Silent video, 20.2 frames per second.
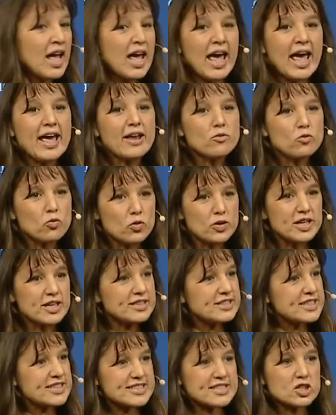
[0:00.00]
and
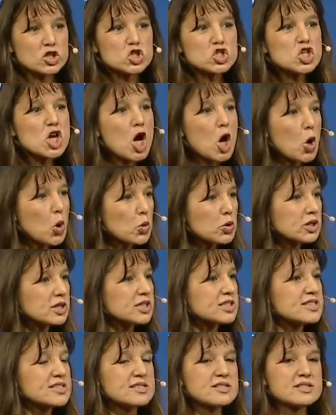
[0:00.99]
these are
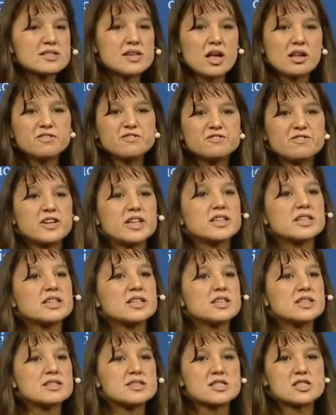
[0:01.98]
totally
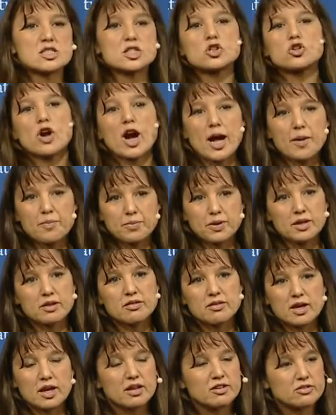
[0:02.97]
self-funded, scrappy
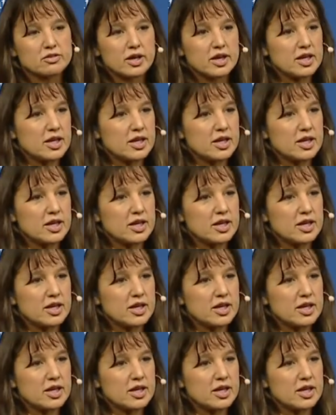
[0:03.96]
things, right?